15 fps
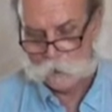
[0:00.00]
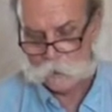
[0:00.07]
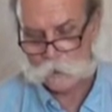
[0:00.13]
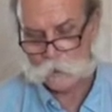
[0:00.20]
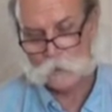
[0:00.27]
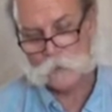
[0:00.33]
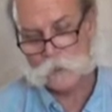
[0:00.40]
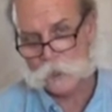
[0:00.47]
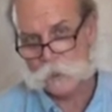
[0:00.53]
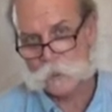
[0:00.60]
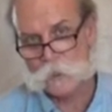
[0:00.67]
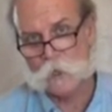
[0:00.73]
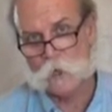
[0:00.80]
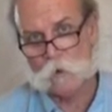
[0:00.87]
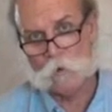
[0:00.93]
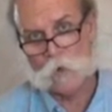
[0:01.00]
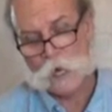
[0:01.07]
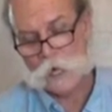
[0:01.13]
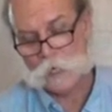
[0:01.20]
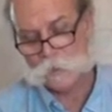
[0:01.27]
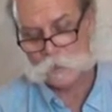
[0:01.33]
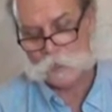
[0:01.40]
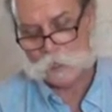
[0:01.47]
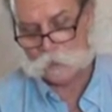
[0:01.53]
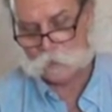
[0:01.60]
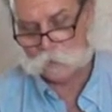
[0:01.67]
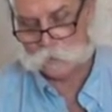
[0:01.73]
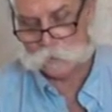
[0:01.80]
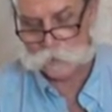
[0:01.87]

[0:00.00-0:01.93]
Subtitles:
So just no hot side, cold